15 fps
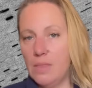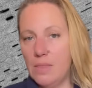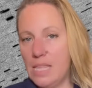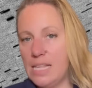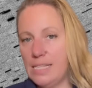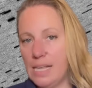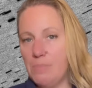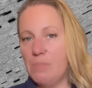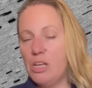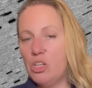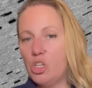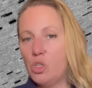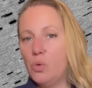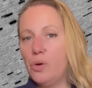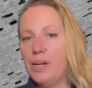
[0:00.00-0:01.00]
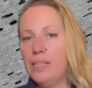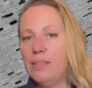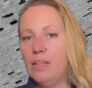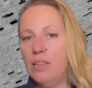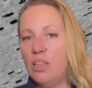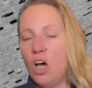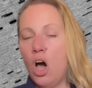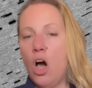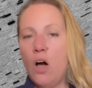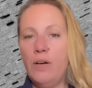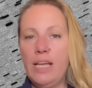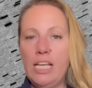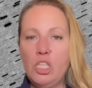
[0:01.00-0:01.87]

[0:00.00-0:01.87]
this image during the long